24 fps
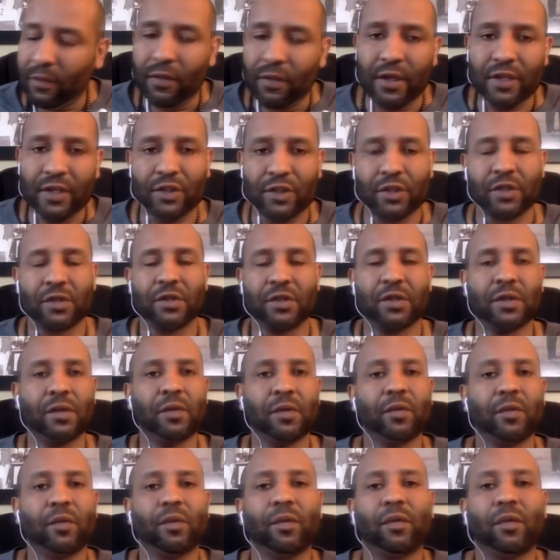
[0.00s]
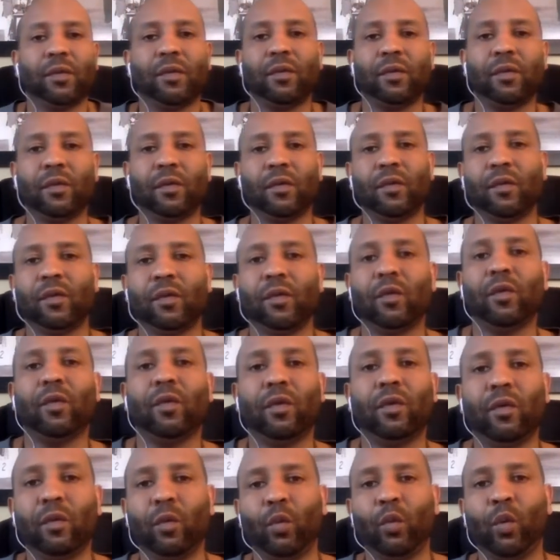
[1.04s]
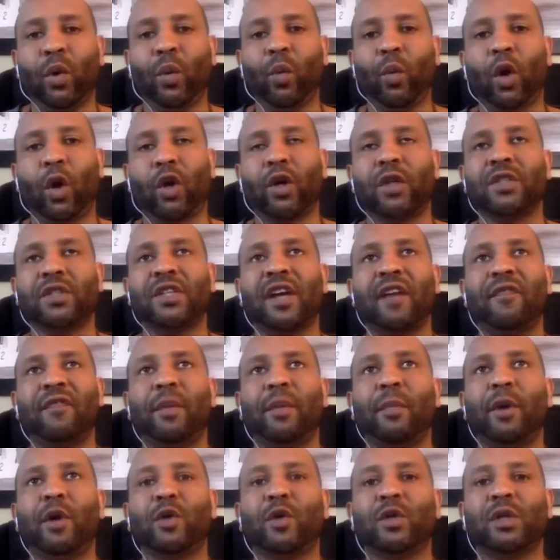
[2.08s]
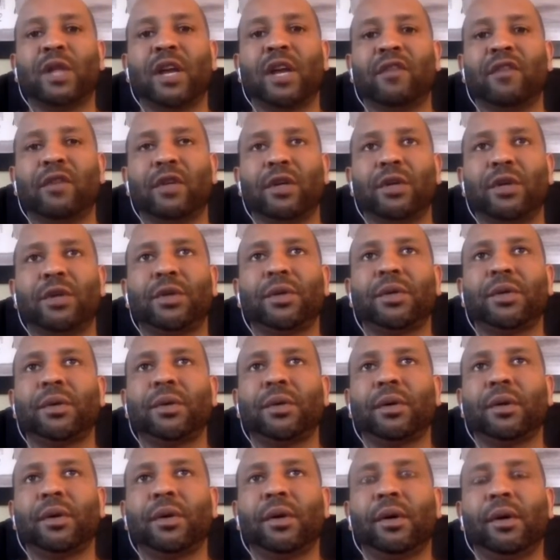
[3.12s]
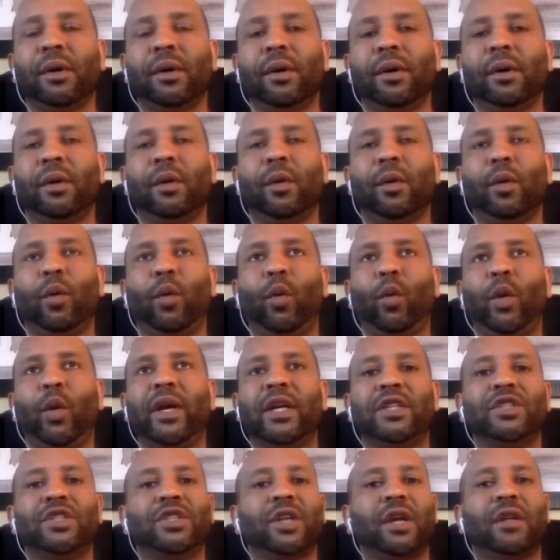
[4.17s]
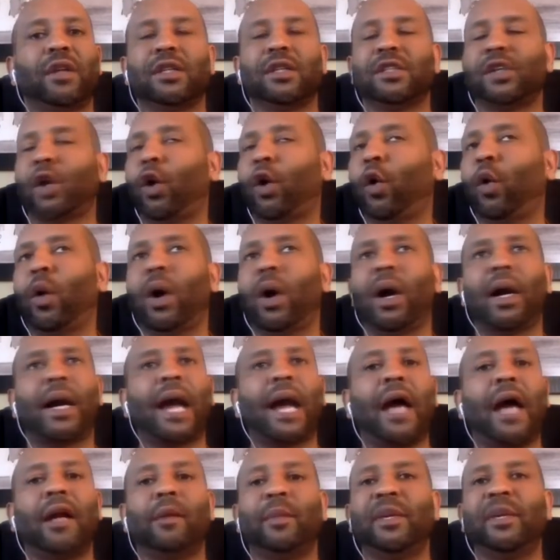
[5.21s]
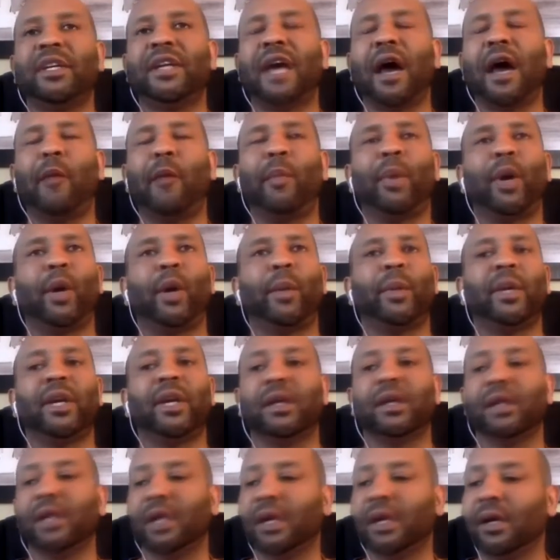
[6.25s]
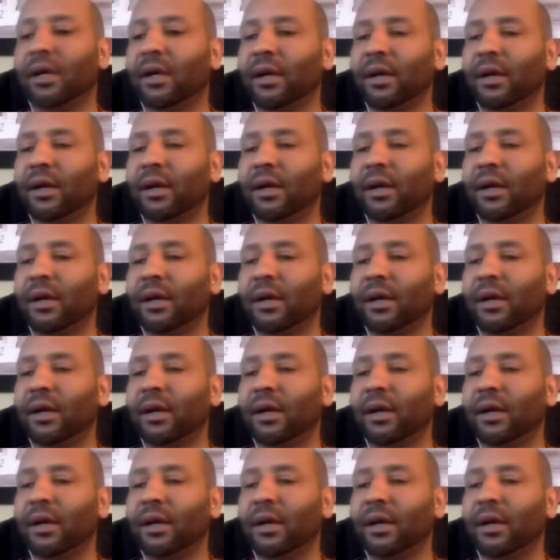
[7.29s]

This is when workers have the most leverage. We can shut this whole economy down permanently.